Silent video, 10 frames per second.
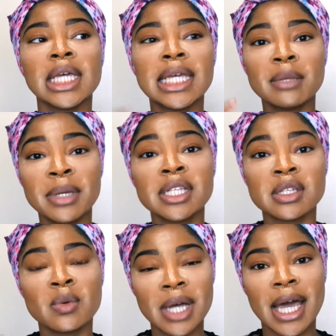it depends
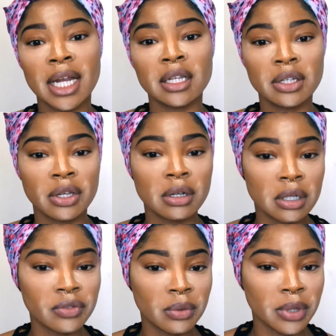on what kind of look you're
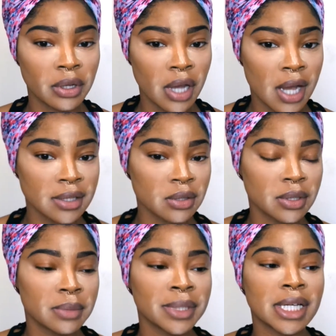going for with your
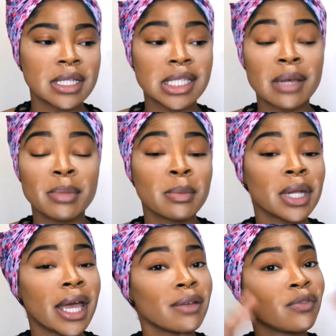contour, because some people
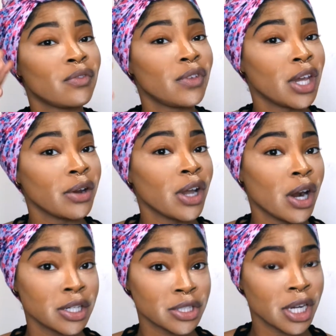like very
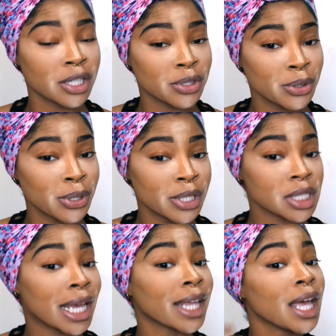harsh contours,
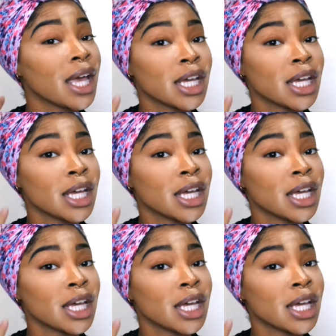like